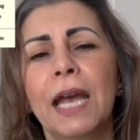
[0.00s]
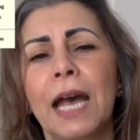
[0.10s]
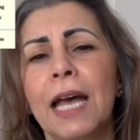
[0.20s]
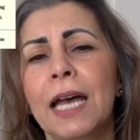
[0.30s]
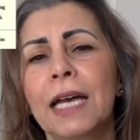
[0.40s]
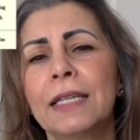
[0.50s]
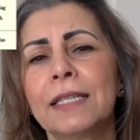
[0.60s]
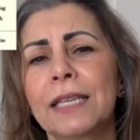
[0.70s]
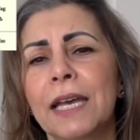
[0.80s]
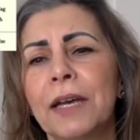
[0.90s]
And
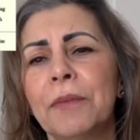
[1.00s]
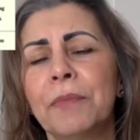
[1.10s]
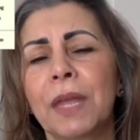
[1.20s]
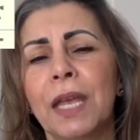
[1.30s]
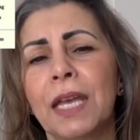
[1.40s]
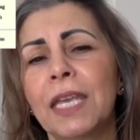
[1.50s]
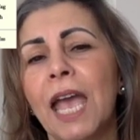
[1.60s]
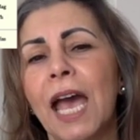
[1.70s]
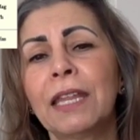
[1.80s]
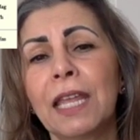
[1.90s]

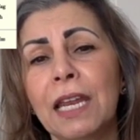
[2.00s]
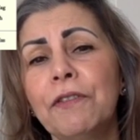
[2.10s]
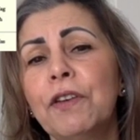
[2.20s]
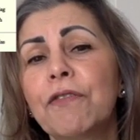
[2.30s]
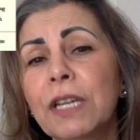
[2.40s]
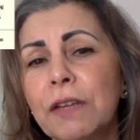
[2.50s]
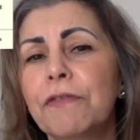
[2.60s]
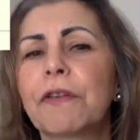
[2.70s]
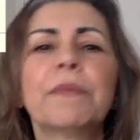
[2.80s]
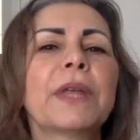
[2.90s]
yeah, and then if you read it
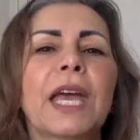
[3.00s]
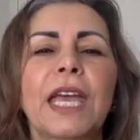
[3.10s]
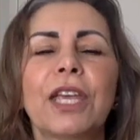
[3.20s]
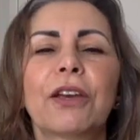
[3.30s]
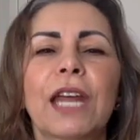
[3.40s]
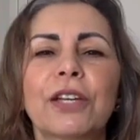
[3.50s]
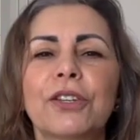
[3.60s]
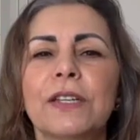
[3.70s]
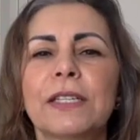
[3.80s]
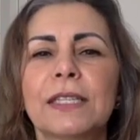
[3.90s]
from there, you can
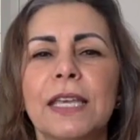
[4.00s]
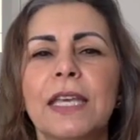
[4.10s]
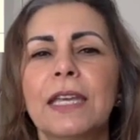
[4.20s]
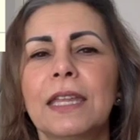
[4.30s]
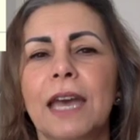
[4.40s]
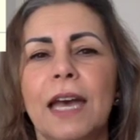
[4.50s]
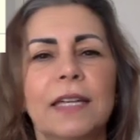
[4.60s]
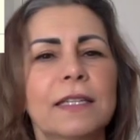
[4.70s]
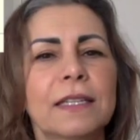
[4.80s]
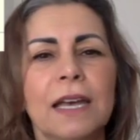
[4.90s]
actually see
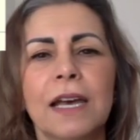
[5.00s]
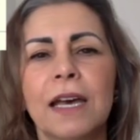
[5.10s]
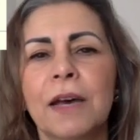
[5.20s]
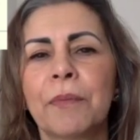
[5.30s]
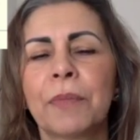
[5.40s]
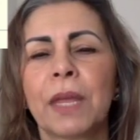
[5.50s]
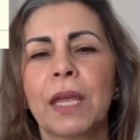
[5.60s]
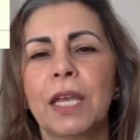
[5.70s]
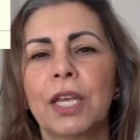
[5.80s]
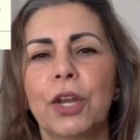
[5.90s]
that
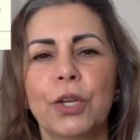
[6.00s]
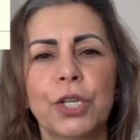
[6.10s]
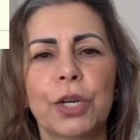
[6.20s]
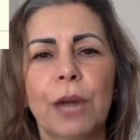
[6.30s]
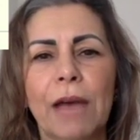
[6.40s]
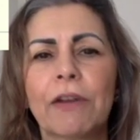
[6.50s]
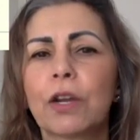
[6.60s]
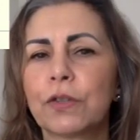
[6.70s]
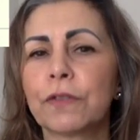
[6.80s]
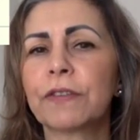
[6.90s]
you know, she'll have a
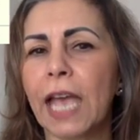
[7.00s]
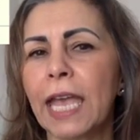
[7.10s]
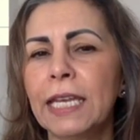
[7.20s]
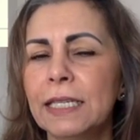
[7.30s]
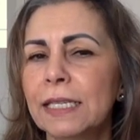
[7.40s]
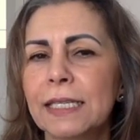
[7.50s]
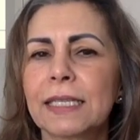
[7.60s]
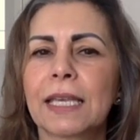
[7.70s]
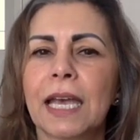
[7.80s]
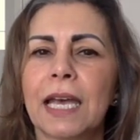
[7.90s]
lot of
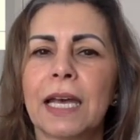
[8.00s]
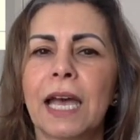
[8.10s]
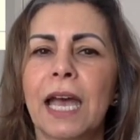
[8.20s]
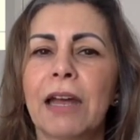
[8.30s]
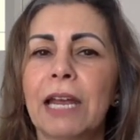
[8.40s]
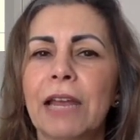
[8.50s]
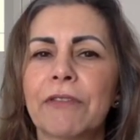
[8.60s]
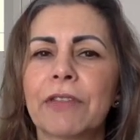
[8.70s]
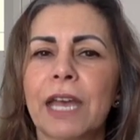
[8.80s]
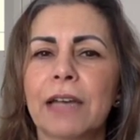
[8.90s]
gains. Her
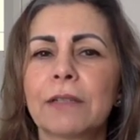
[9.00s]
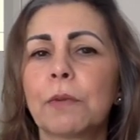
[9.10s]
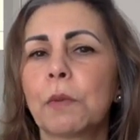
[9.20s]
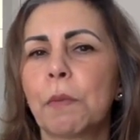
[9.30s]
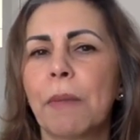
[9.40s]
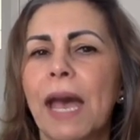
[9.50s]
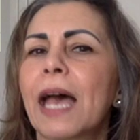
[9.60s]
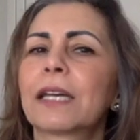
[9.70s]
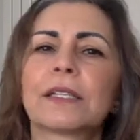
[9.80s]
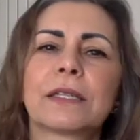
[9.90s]
11th house will be
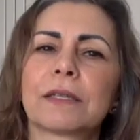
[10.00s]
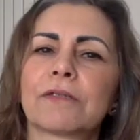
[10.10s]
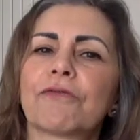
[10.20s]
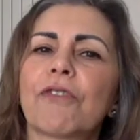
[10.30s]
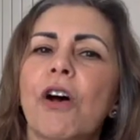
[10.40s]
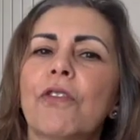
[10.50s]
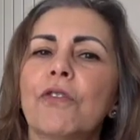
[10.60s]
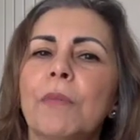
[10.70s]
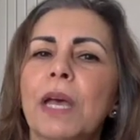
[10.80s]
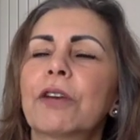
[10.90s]
packed,
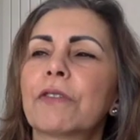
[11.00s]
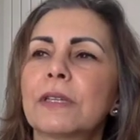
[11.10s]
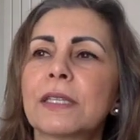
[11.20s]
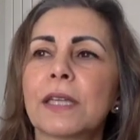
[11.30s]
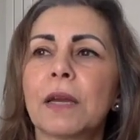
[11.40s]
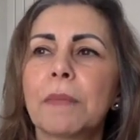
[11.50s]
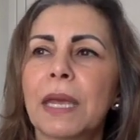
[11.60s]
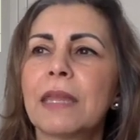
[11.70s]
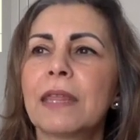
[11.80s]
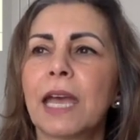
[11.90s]
Rahu, Mercury and Sun
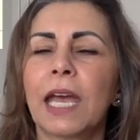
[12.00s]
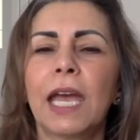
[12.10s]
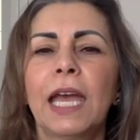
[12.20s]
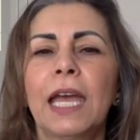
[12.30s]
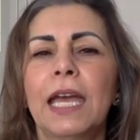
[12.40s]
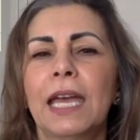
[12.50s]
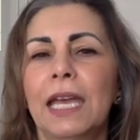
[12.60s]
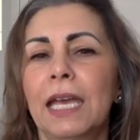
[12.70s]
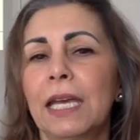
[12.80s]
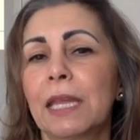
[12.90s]
being there.
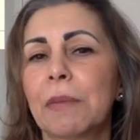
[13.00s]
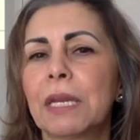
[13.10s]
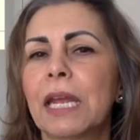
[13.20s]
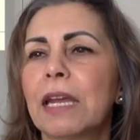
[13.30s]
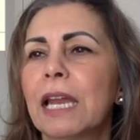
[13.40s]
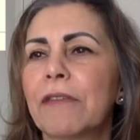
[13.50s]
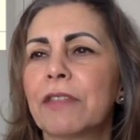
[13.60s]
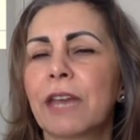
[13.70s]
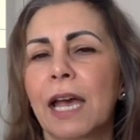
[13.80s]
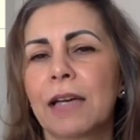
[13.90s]
There'll be an
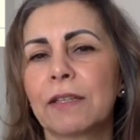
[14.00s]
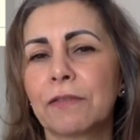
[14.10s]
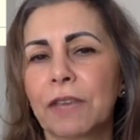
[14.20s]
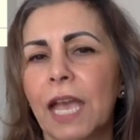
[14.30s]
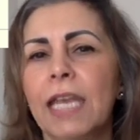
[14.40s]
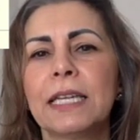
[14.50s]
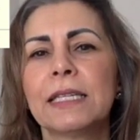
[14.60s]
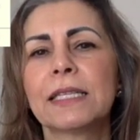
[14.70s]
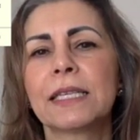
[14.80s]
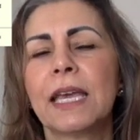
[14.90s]
11th house of
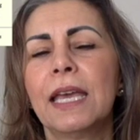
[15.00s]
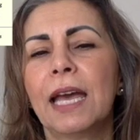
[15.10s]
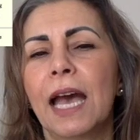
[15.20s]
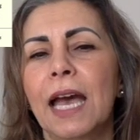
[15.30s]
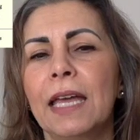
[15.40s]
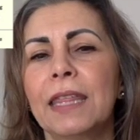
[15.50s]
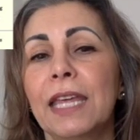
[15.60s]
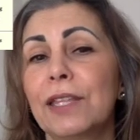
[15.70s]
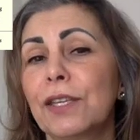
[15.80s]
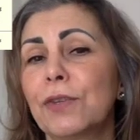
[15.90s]
gains. And
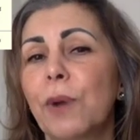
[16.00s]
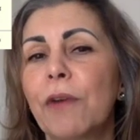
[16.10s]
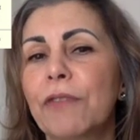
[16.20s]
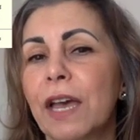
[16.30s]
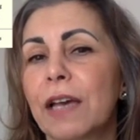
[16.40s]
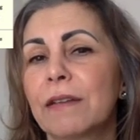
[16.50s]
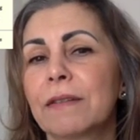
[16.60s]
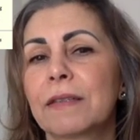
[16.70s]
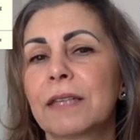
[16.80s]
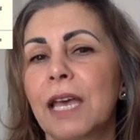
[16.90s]
then the 12th
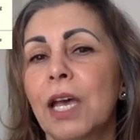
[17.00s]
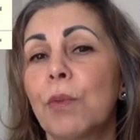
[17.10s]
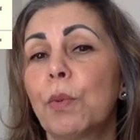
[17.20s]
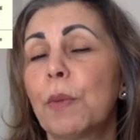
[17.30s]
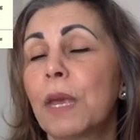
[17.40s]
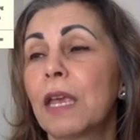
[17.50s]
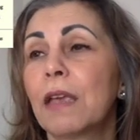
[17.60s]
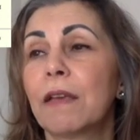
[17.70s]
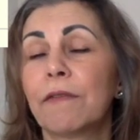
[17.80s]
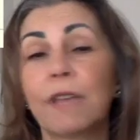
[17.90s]
house will
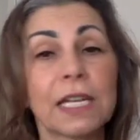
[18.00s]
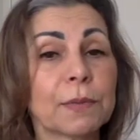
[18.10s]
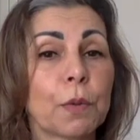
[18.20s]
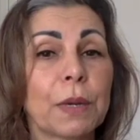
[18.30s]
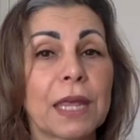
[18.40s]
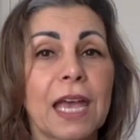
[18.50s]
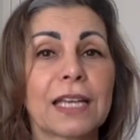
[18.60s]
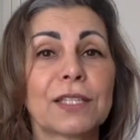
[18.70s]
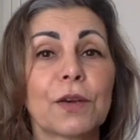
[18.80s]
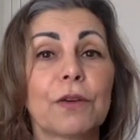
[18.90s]
be, Venus will be there.
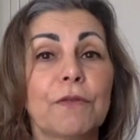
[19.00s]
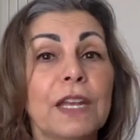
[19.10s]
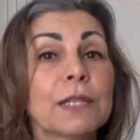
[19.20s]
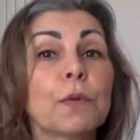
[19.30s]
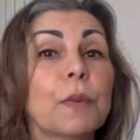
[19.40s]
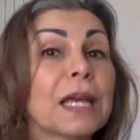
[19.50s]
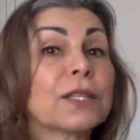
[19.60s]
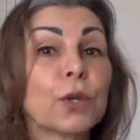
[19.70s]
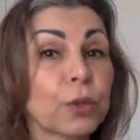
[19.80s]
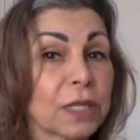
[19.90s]
So Venus will be
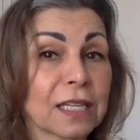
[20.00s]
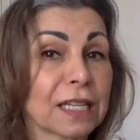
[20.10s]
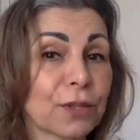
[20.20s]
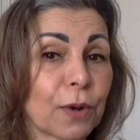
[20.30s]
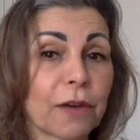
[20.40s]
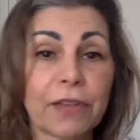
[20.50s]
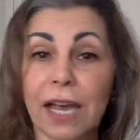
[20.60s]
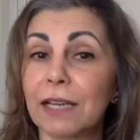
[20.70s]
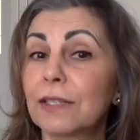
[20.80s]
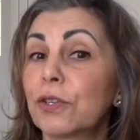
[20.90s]
exalted in the 12th house.